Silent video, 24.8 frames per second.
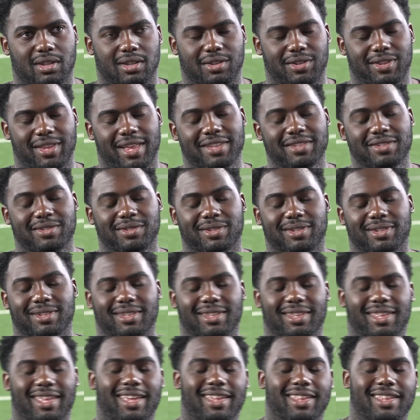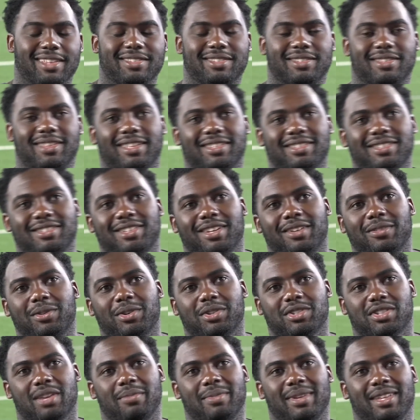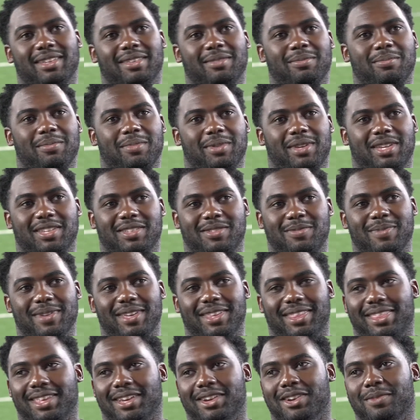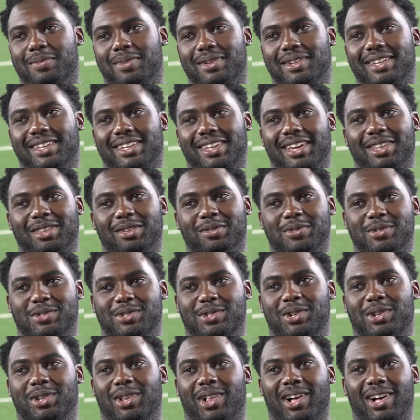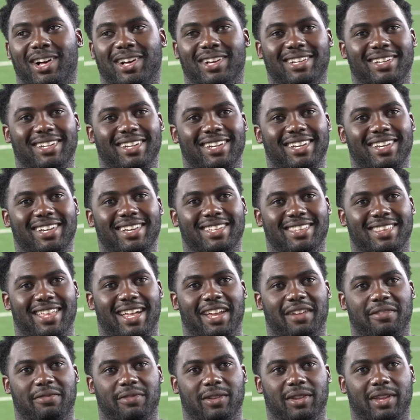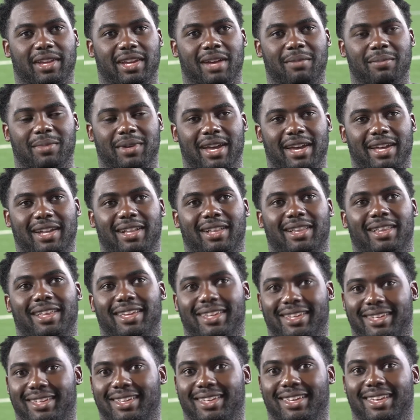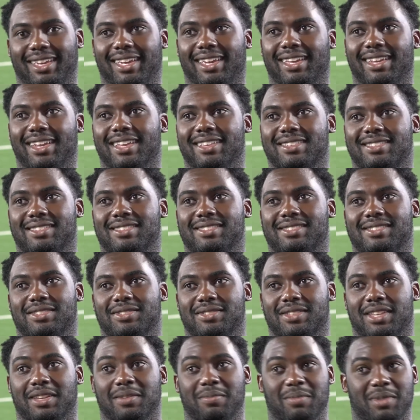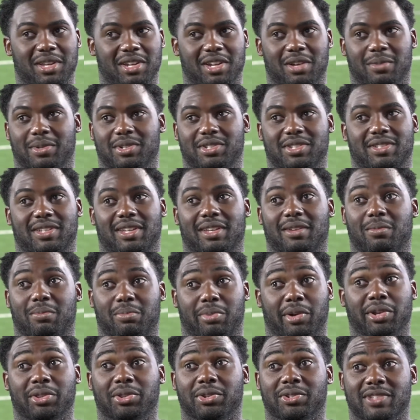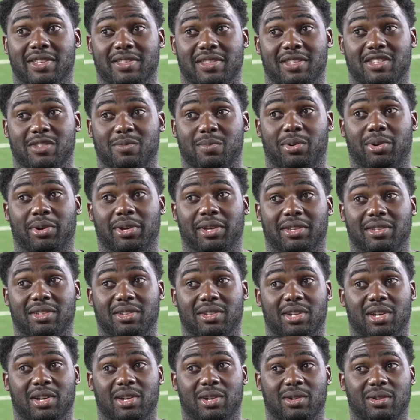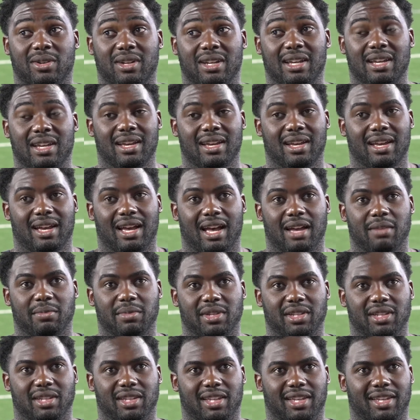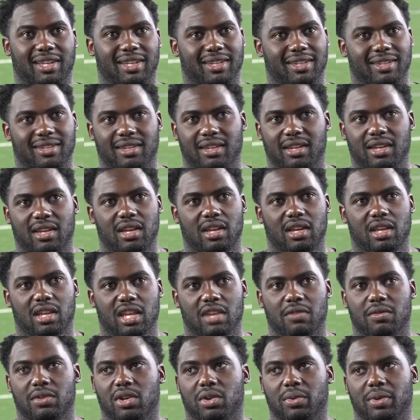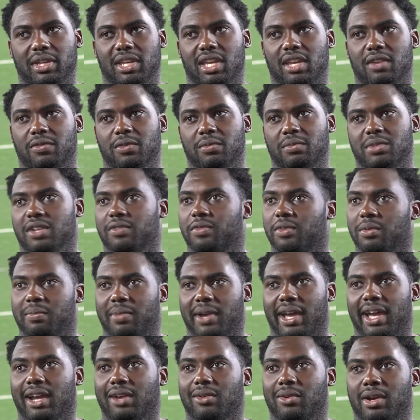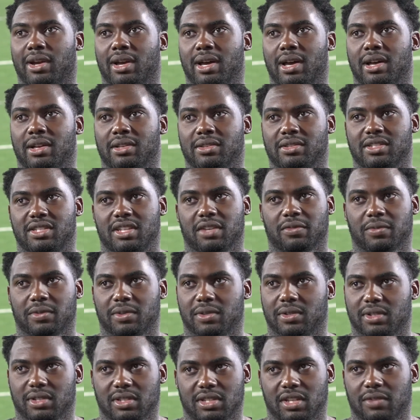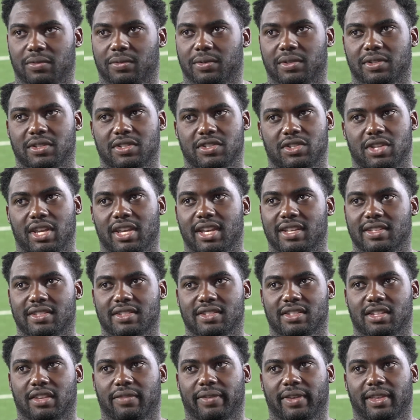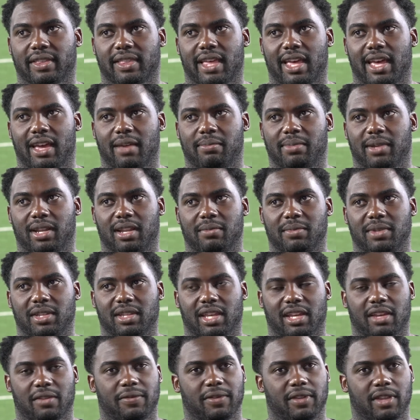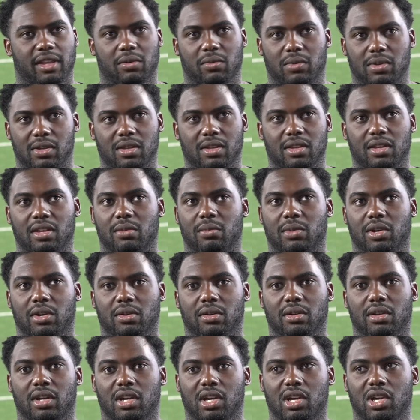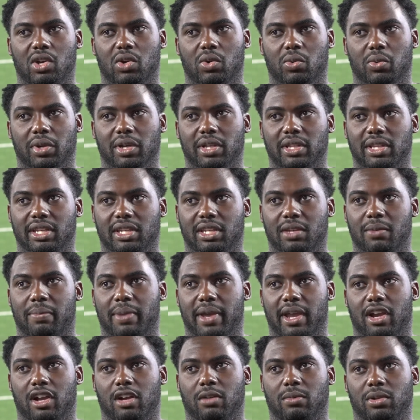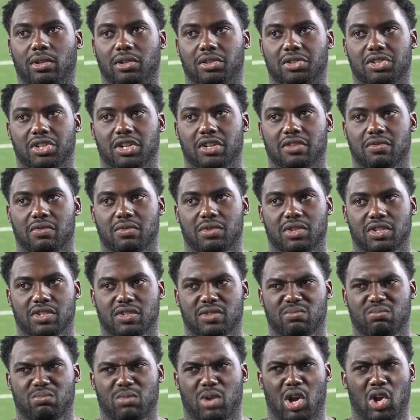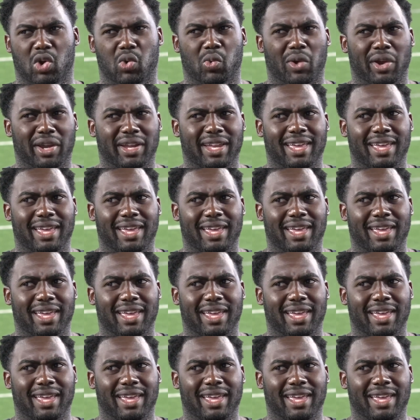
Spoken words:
That's a tough question. I mean, because me and Thayer have been together for so long that I feel like I'm kind of like, in essence, just like me and him are just like brothers at this point, you know? I mean, like, even though we came from different backgrounds, different states and stuff like that, but I mean, like, I feel like me and him are really comparable in terms of just our work